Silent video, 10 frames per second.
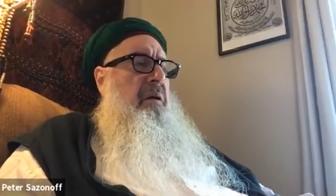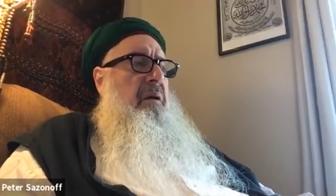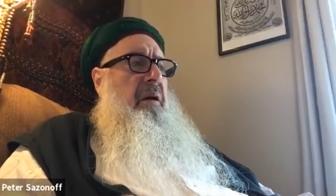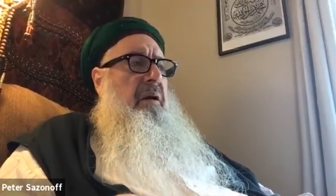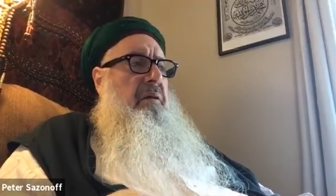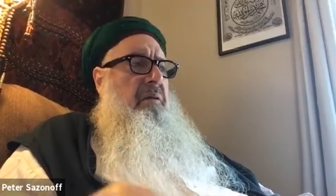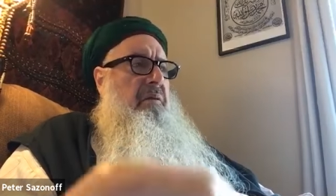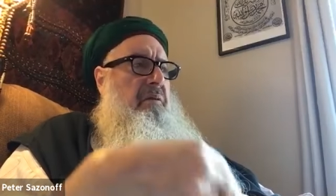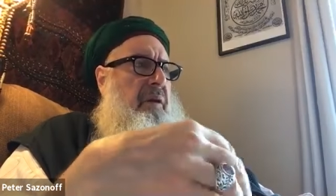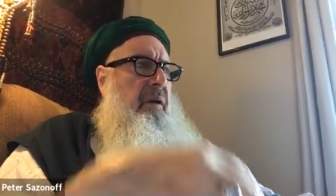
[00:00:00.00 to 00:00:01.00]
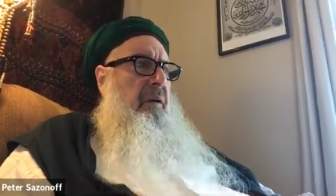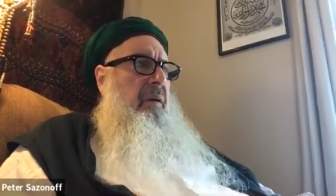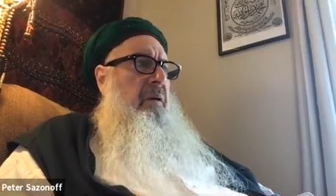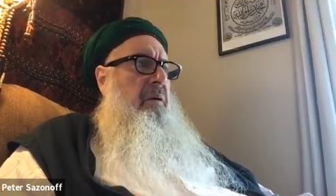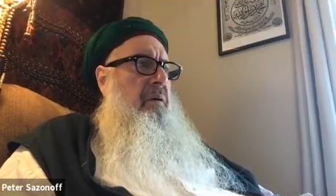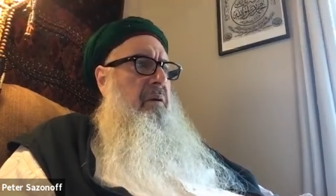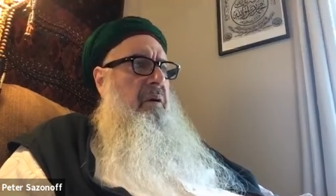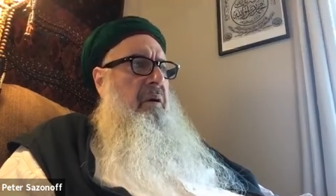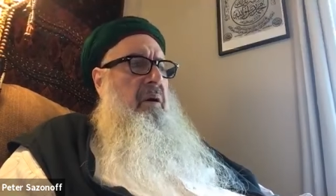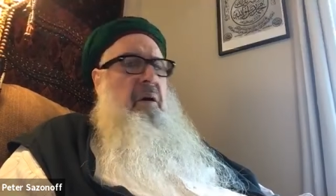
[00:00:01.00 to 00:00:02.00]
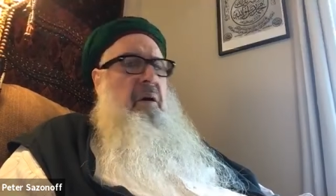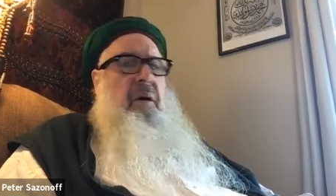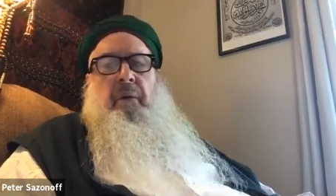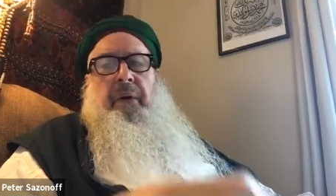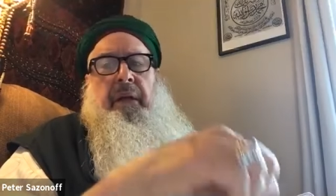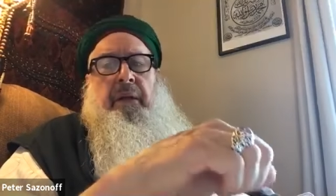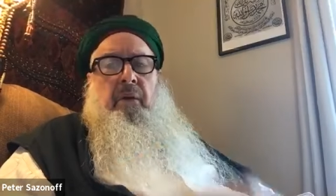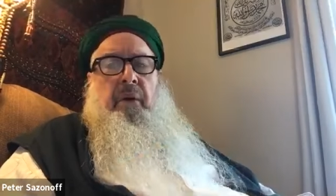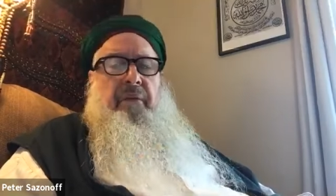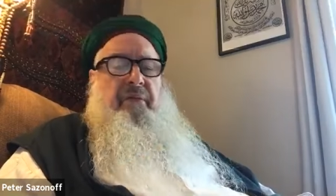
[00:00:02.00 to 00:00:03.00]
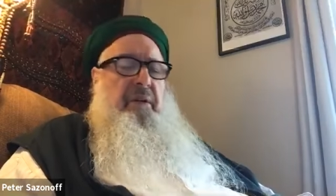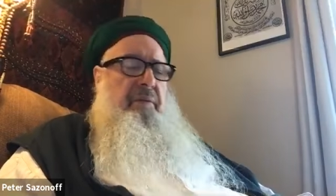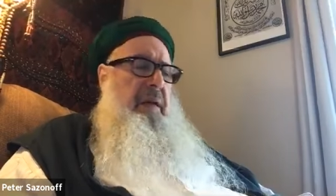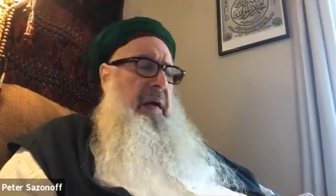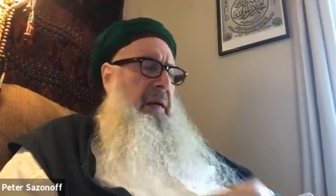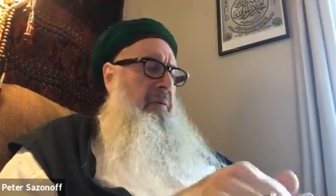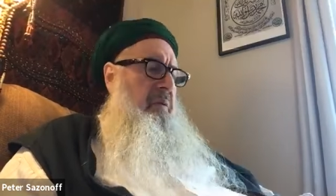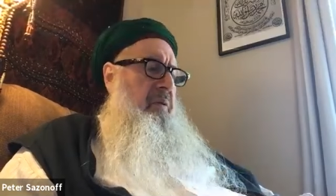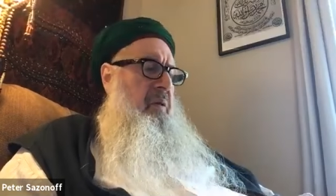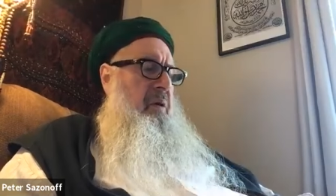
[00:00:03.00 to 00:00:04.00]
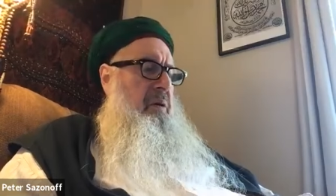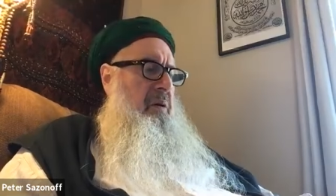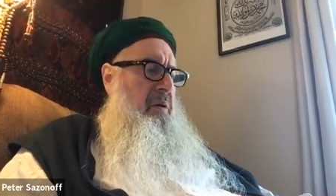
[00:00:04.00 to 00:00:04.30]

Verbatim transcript: and zikr we need to give some time for